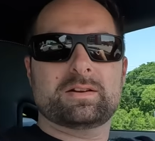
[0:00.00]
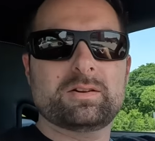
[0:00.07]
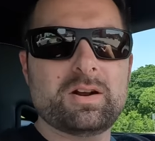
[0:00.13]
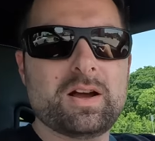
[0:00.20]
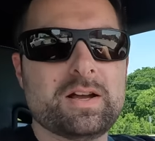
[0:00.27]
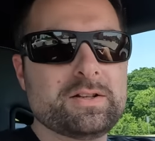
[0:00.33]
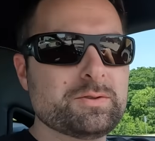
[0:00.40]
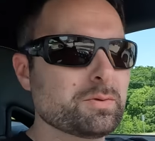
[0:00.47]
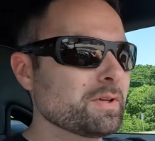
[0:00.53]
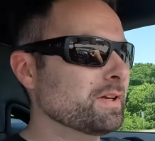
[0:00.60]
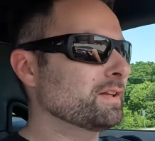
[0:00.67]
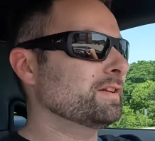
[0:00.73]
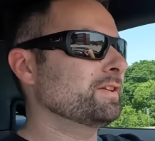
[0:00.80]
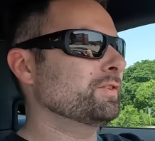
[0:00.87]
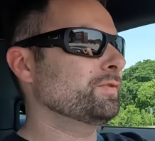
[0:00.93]
the garage. We're
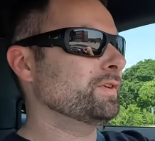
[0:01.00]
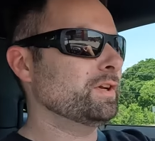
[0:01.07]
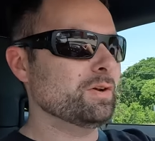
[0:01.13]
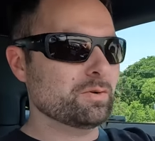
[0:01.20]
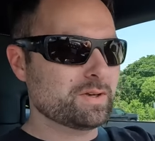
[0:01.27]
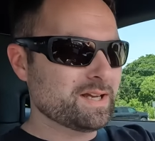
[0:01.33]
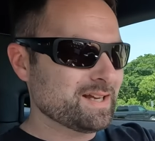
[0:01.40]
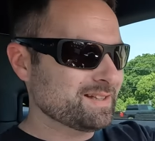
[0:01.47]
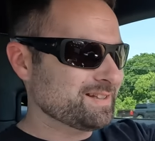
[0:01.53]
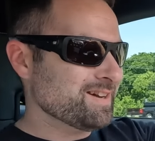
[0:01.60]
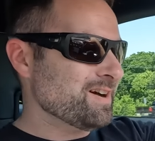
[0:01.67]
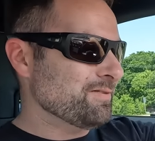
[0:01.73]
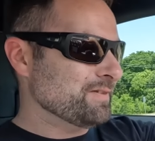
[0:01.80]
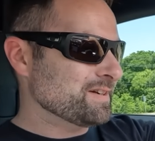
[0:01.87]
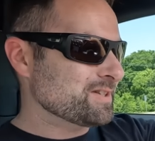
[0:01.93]
going to get this video kicked
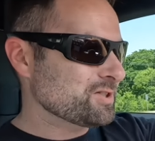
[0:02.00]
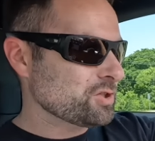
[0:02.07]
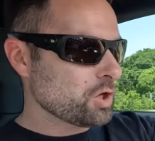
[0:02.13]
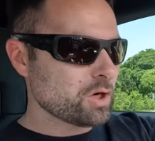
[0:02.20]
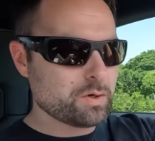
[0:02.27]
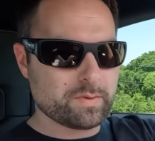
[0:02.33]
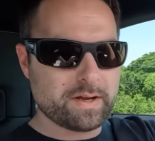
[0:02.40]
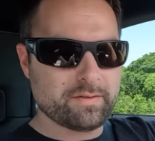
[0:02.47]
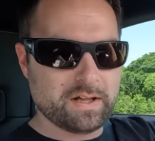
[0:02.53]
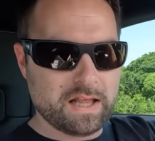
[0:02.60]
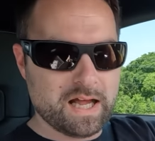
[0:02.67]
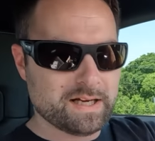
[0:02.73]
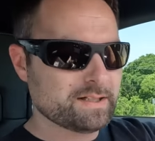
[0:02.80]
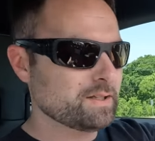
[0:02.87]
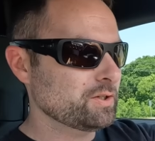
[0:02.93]
off and started. We have a
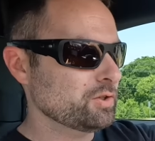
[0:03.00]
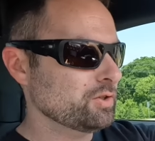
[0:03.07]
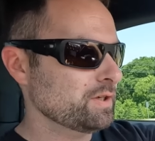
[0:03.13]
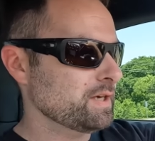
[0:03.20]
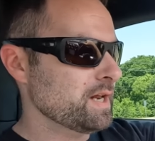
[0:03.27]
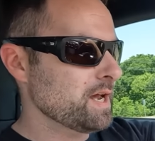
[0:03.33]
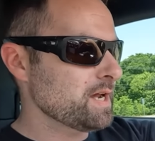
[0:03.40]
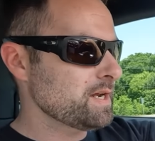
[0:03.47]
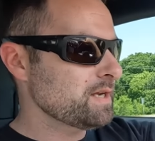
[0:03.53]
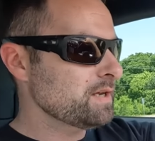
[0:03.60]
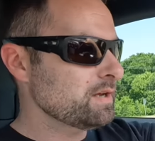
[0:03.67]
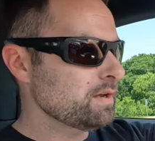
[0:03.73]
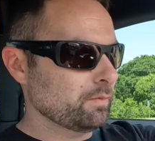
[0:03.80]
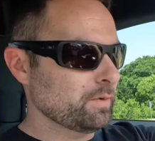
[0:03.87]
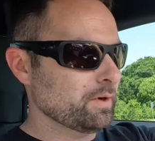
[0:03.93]
lot to do today.
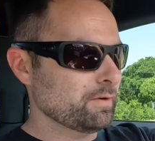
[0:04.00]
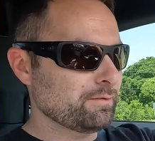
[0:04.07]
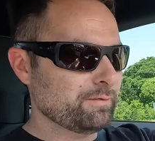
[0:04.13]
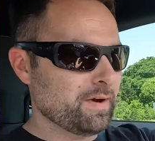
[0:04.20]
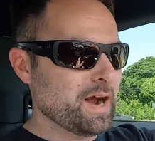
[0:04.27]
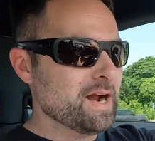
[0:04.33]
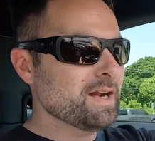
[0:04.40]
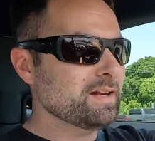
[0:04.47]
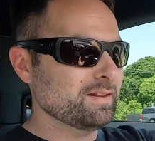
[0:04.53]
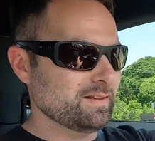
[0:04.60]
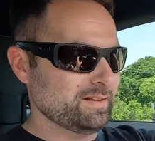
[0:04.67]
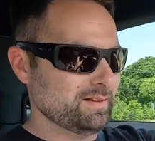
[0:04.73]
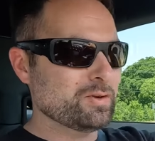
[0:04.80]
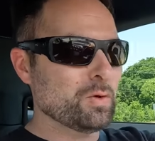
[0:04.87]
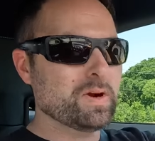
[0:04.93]
We are
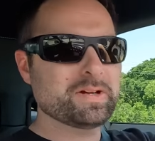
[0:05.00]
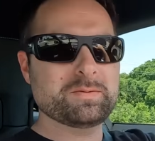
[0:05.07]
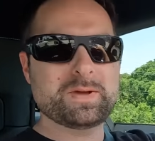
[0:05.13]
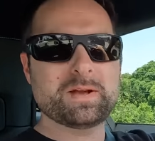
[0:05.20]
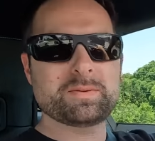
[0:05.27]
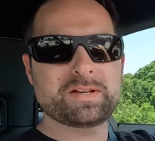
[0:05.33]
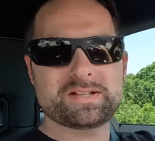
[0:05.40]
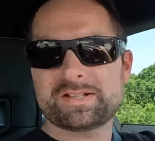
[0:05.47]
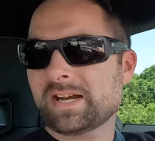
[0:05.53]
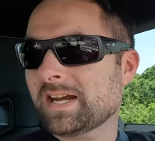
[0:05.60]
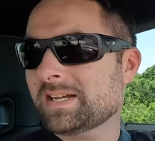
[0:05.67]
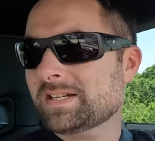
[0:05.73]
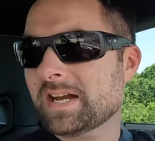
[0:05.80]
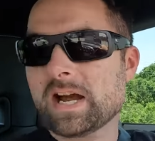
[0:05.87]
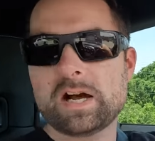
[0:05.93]
finally going to be able to
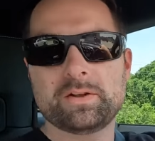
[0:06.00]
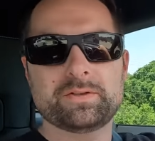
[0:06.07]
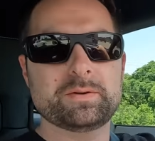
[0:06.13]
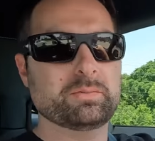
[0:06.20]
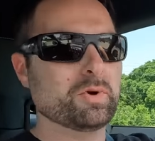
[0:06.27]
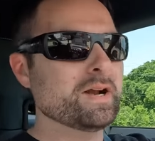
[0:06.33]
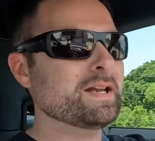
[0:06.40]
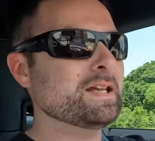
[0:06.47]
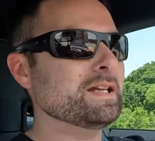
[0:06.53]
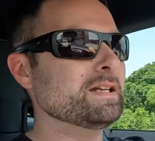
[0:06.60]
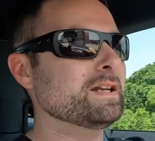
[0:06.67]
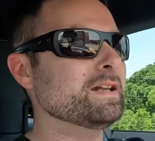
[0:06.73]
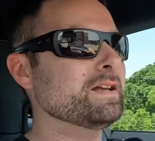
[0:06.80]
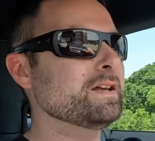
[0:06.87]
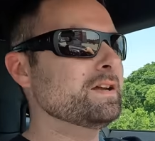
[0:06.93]
change out the
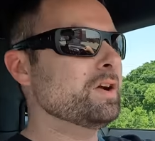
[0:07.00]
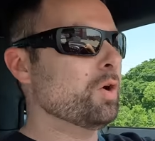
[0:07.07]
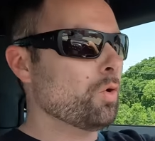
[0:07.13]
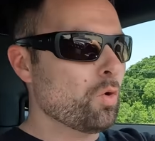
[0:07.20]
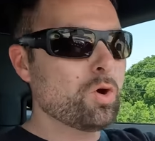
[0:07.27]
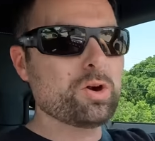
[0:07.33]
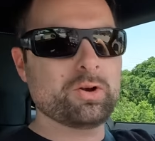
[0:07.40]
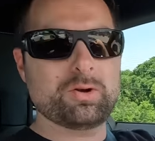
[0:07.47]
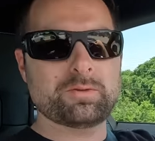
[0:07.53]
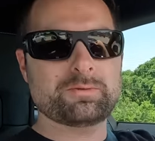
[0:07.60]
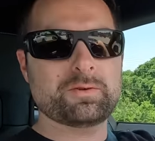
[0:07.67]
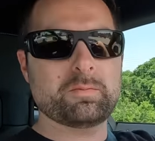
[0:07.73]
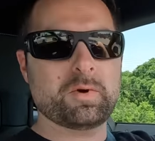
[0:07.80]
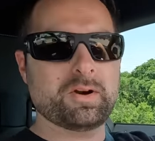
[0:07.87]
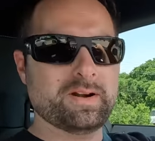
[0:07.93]
break-in oil
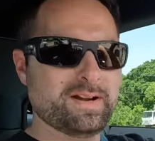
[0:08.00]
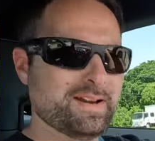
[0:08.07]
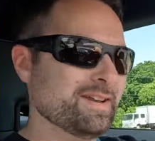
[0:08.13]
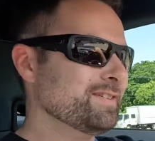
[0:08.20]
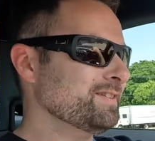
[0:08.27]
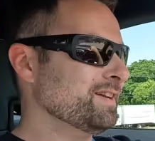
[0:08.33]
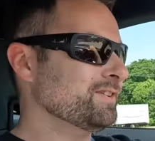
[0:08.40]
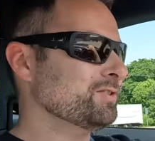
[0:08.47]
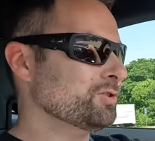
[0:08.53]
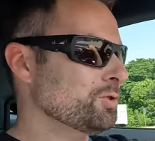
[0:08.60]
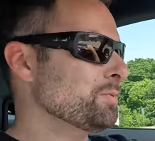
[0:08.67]
from our ESS